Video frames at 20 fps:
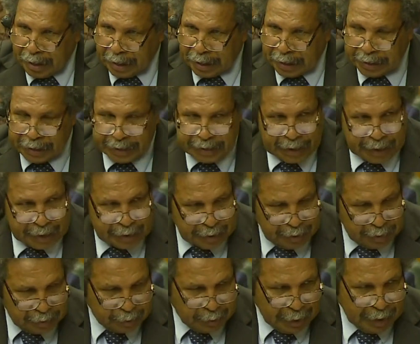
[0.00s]
under
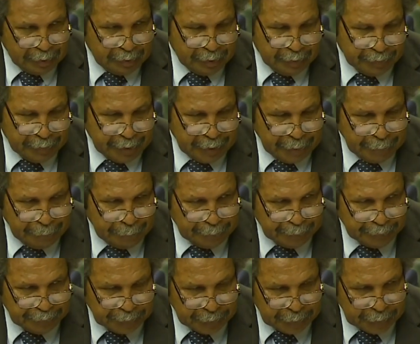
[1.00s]
Section 12 of
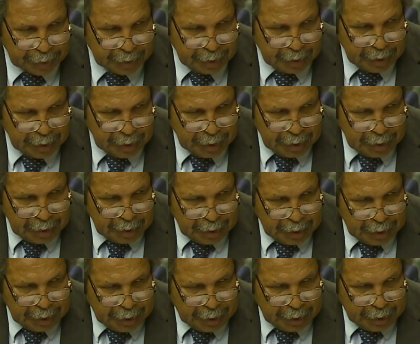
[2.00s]

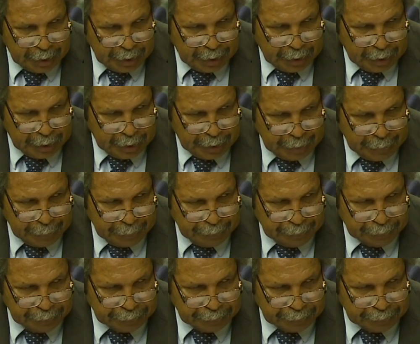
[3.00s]
the